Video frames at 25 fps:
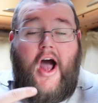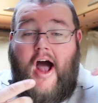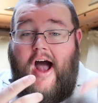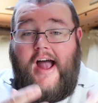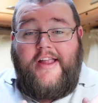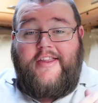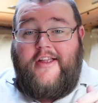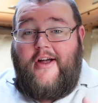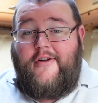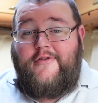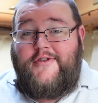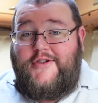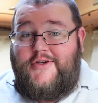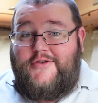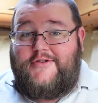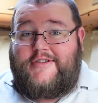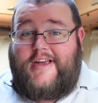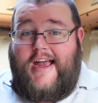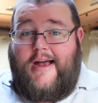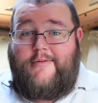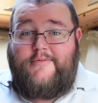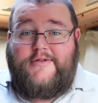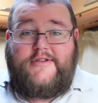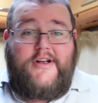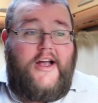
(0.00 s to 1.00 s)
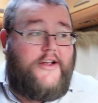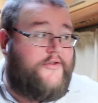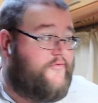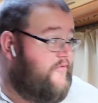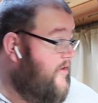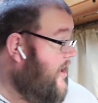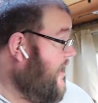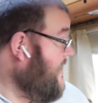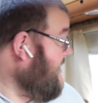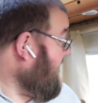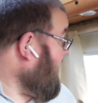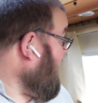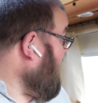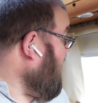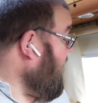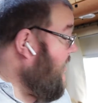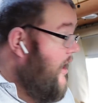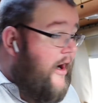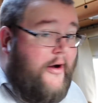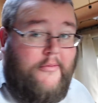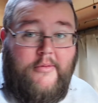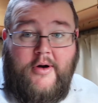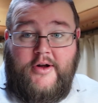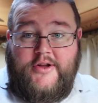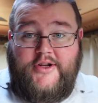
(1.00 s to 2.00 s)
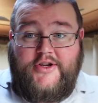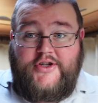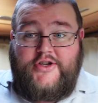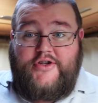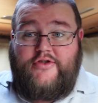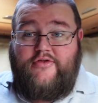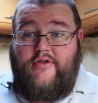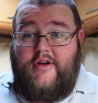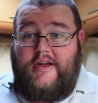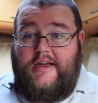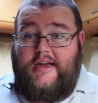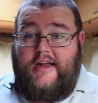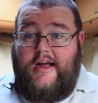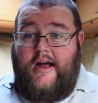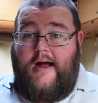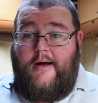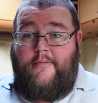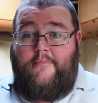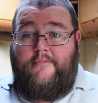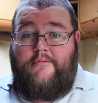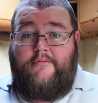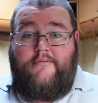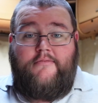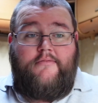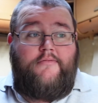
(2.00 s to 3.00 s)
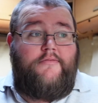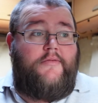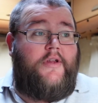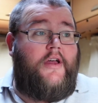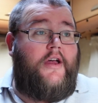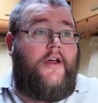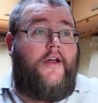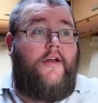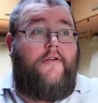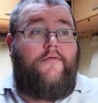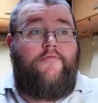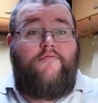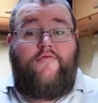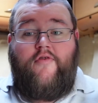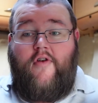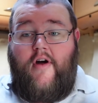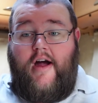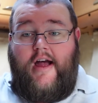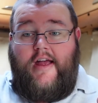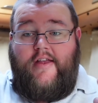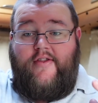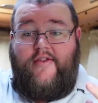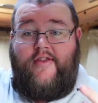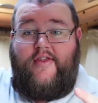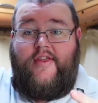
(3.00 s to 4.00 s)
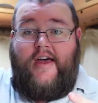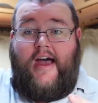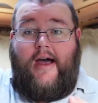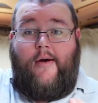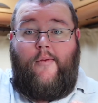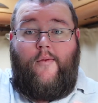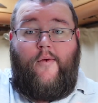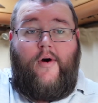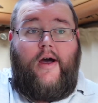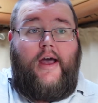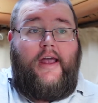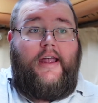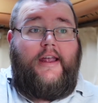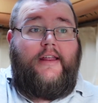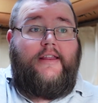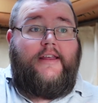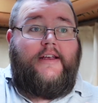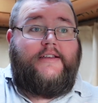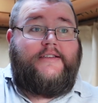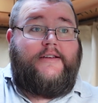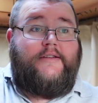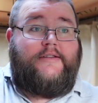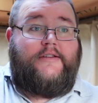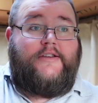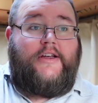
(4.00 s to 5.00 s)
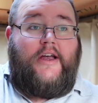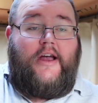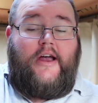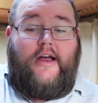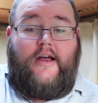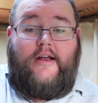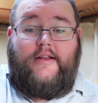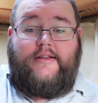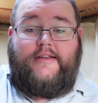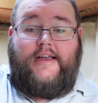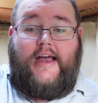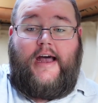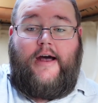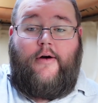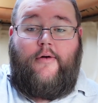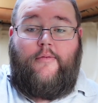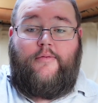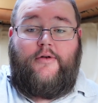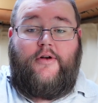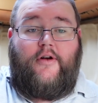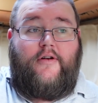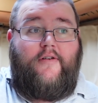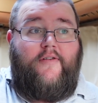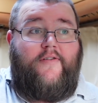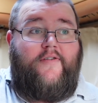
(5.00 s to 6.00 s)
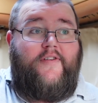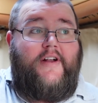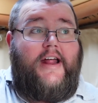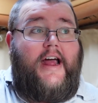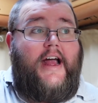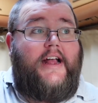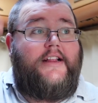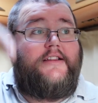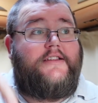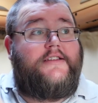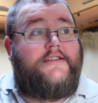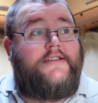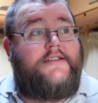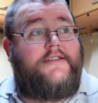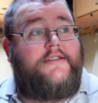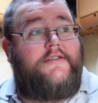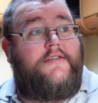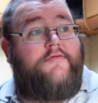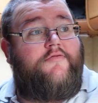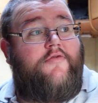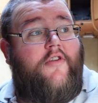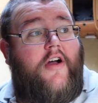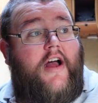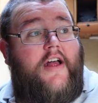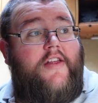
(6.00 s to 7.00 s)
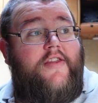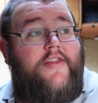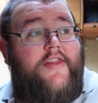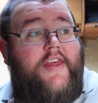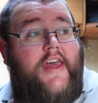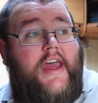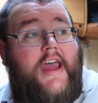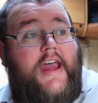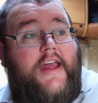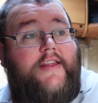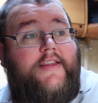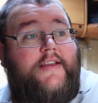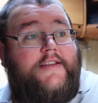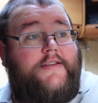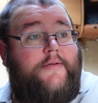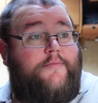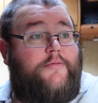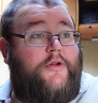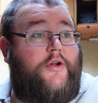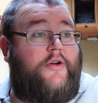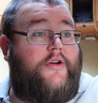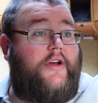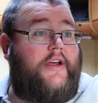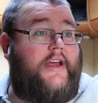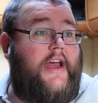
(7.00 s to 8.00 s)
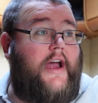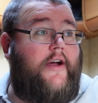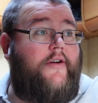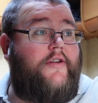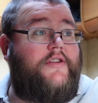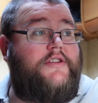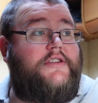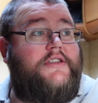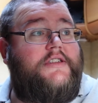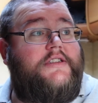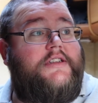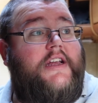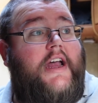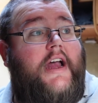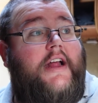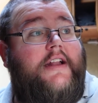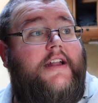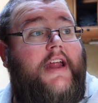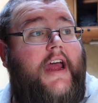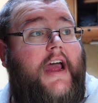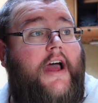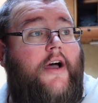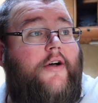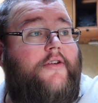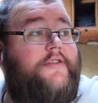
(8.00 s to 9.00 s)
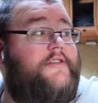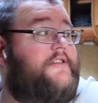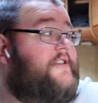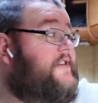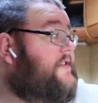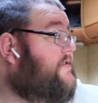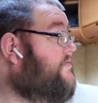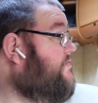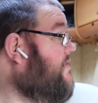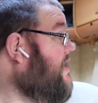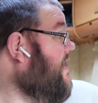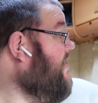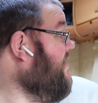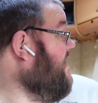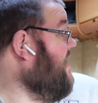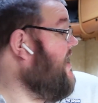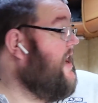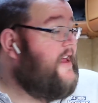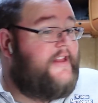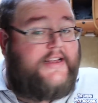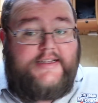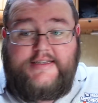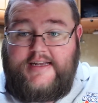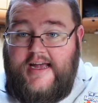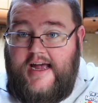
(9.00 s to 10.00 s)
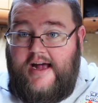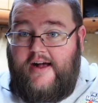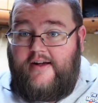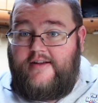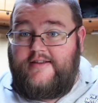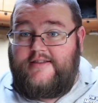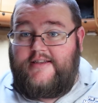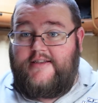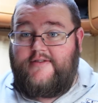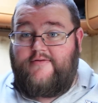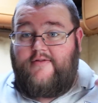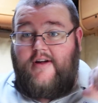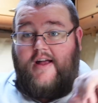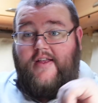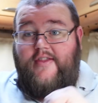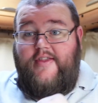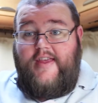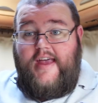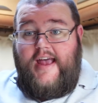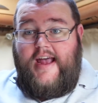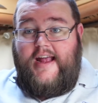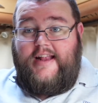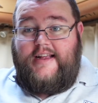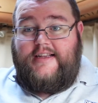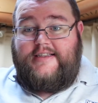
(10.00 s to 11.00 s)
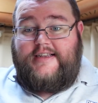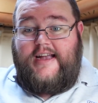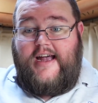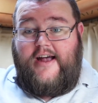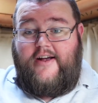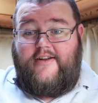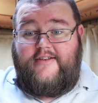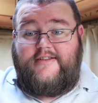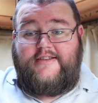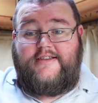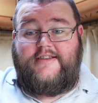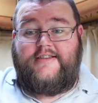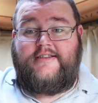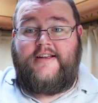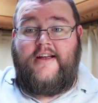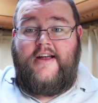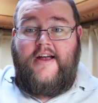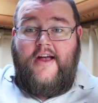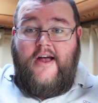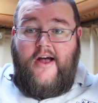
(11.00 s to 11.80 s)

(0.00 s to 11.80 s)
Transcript: I don't use campsites. Right now I'm on a street. I'm right that way there's a tower block of flats. Right there's a block of garages and houses. Right there's houses. Right there's houses.